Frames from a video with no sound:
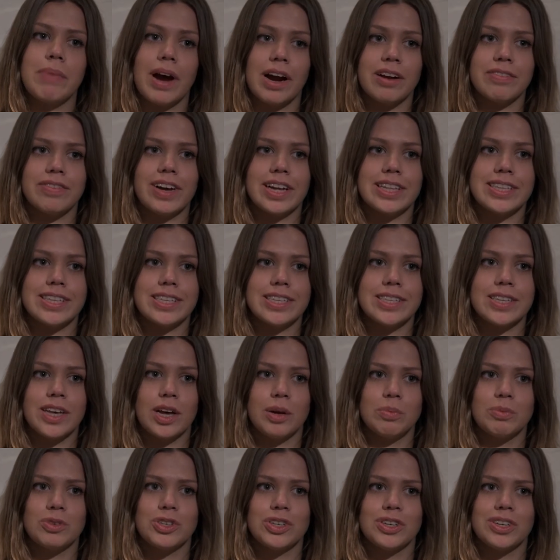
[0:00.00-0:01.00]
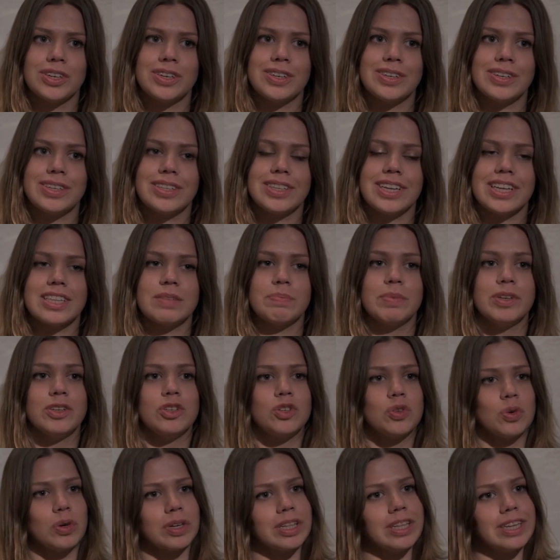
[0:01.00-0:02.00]
Parvati sculpture that's been
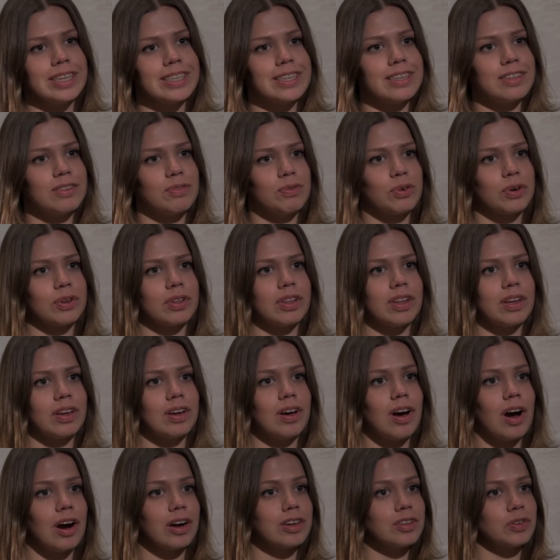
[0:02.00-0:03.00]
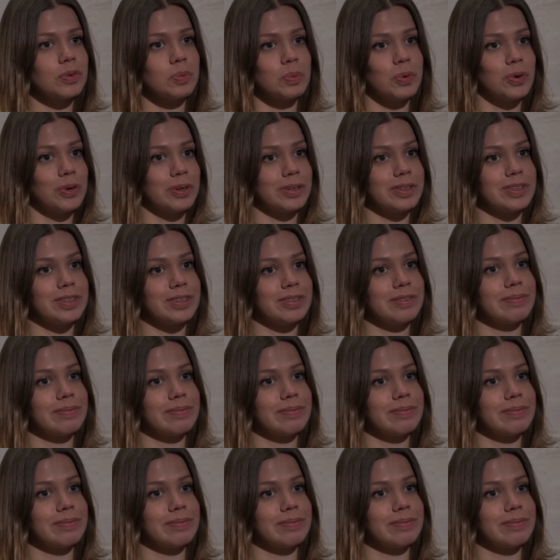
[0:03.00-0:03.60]
shortlisted for the Art Award.